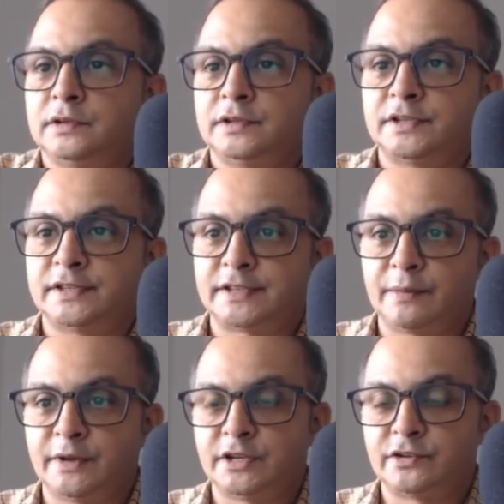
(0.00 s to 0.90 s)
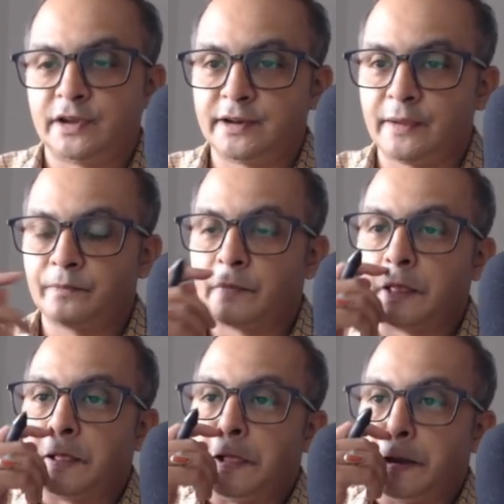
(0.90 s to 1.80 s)
This is schematic diagram.
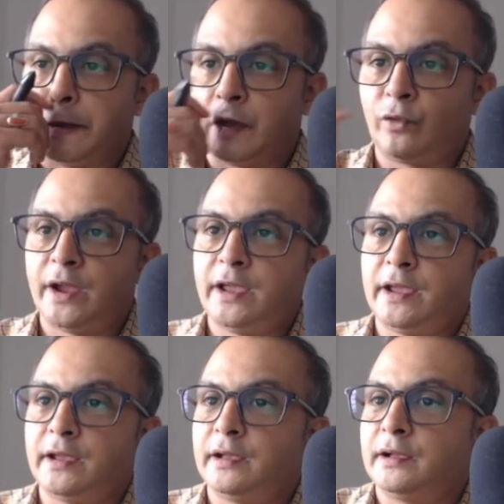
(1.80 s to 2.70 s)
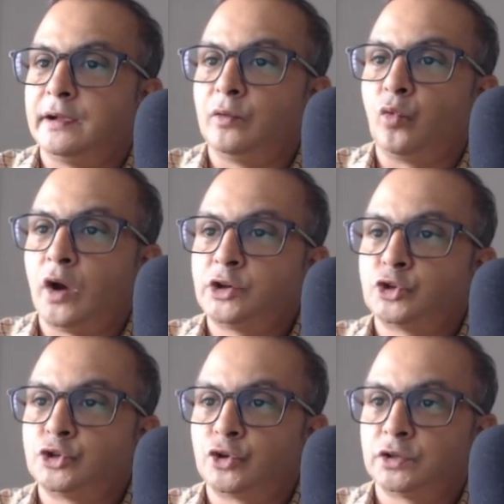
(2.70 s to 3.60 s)
Now I want
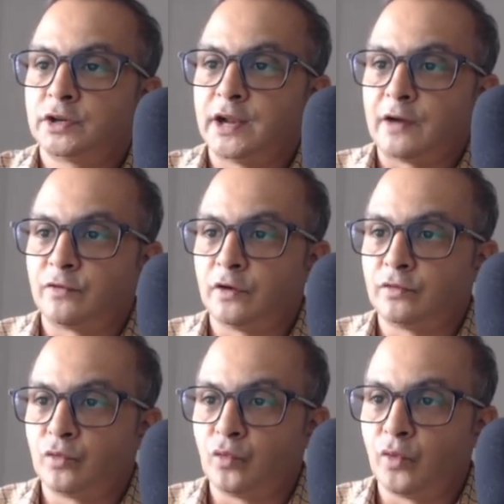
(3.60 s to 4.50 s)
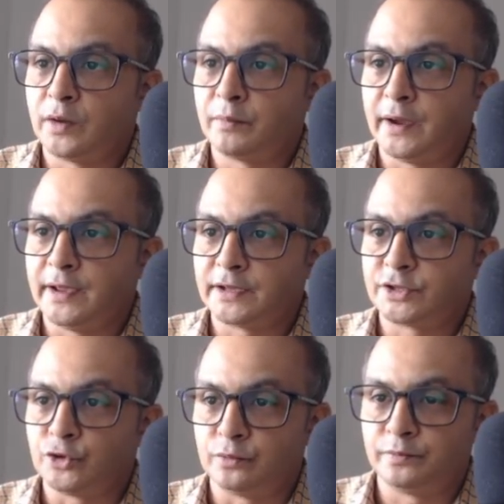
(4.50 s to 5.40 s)
to draw the graph of 1 by
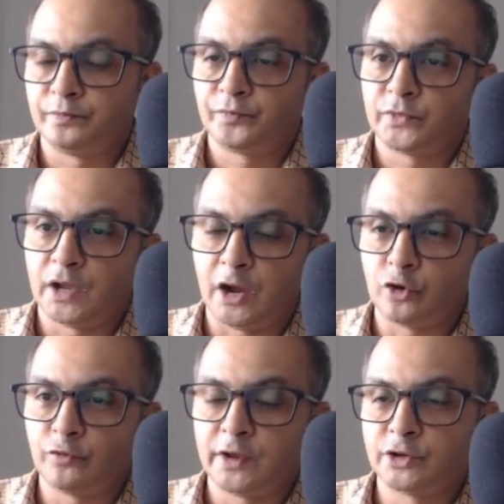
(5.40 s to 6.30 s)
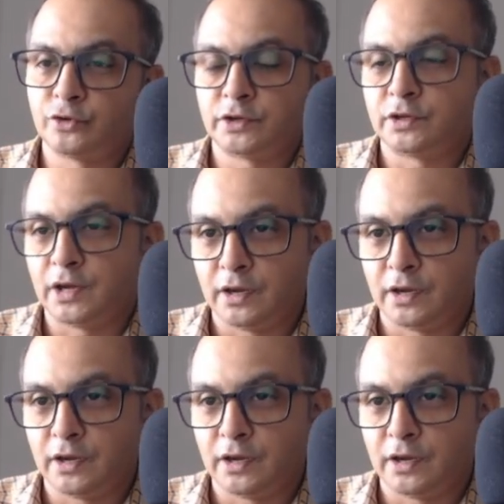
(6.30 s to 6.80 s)
x cube. How we can do it?